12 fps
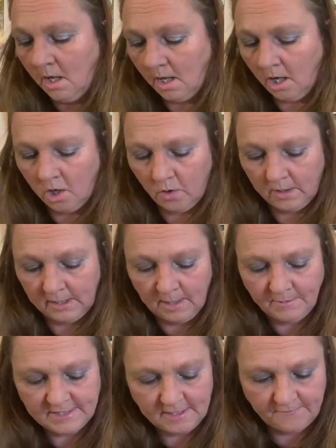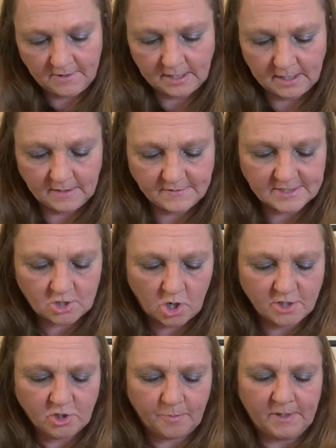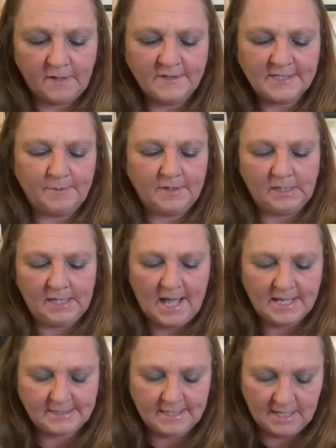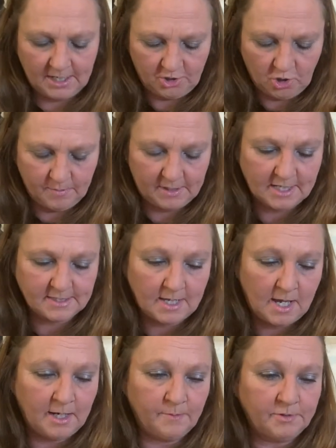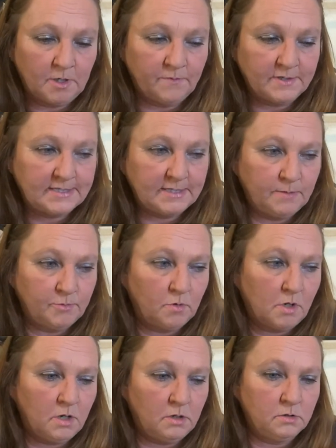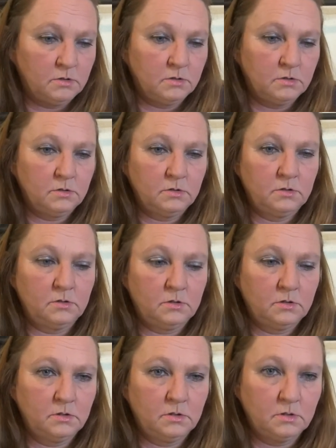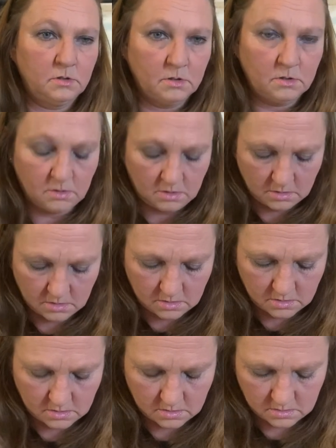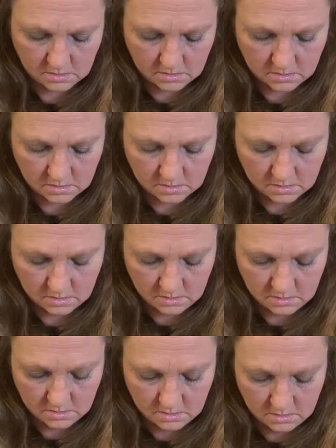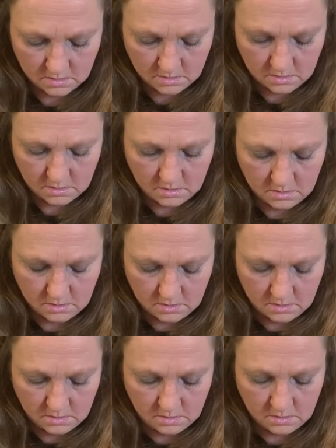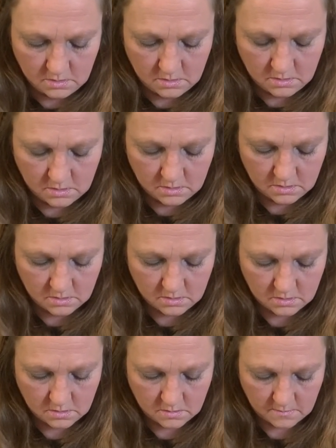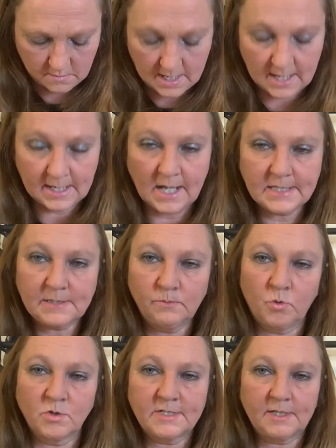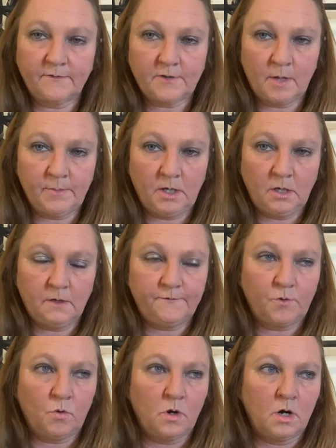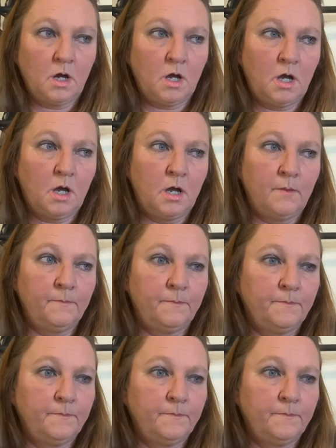Oh, and let me see if I can get these cards open. And this will be the last thing I do because I am done with this Temu haul. Please insert the card again. Okay. Mommy, I got some more stuff coming for, um...